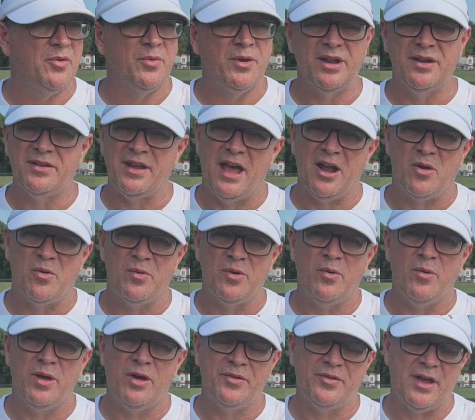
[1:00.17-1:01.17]
and we didn't tackle real
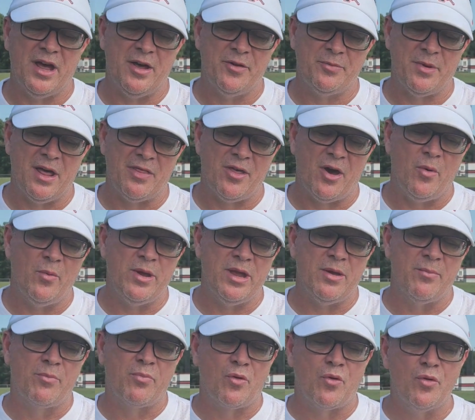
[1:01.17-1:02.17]
well at times, but I thought we
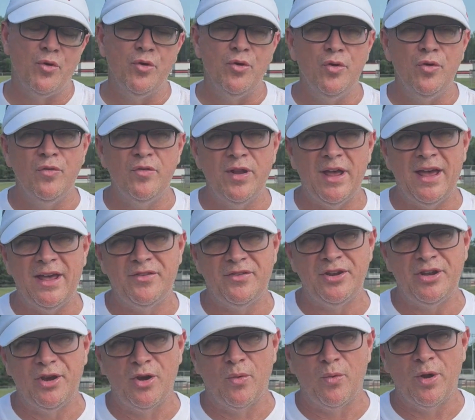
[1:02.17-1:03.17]
improved as
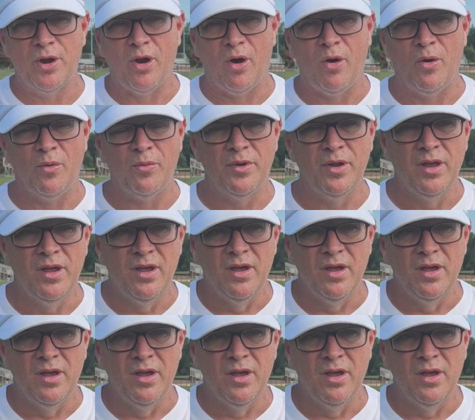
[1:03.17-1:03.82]
the year went on.